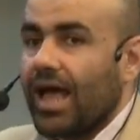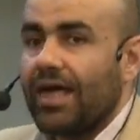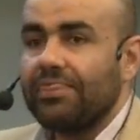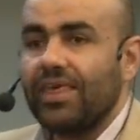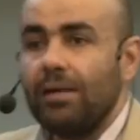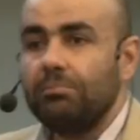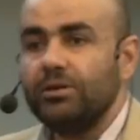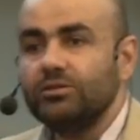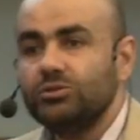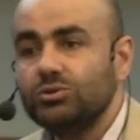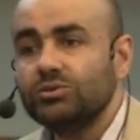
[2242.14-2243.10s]
and the
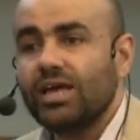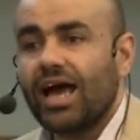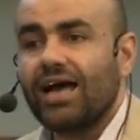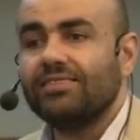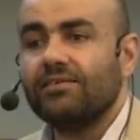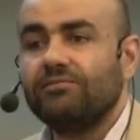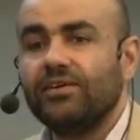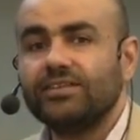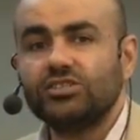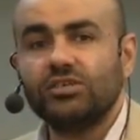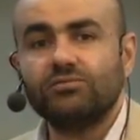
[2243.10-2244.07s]
amplitude and the
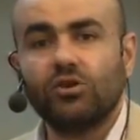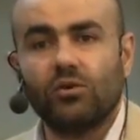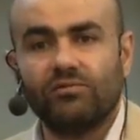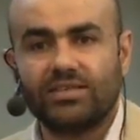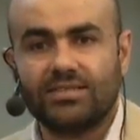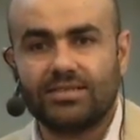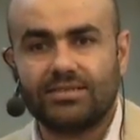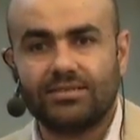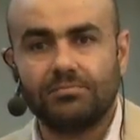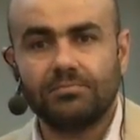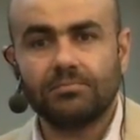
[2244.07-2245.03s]
phase shift of the
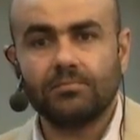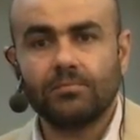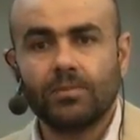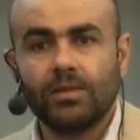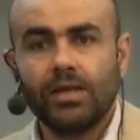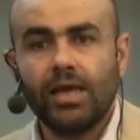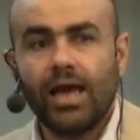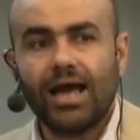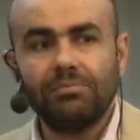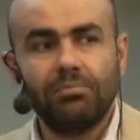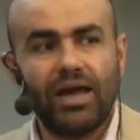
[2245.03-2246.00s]
system.
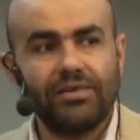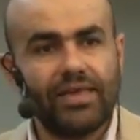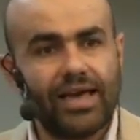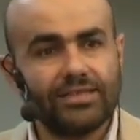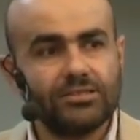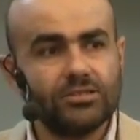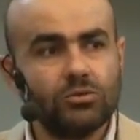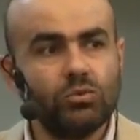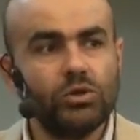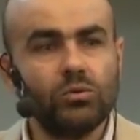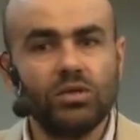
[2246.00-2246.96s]
And by that,
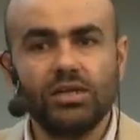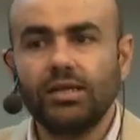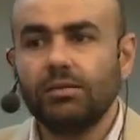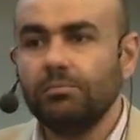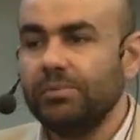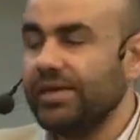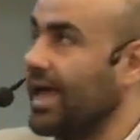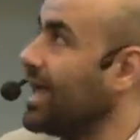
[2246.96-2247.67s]
we will be